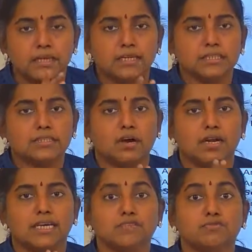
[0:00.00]
it is
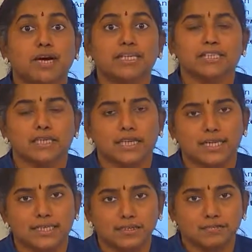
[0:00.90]
called as
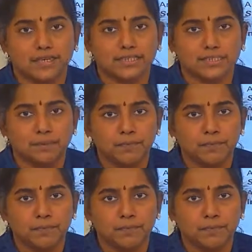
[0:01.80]
functional interface.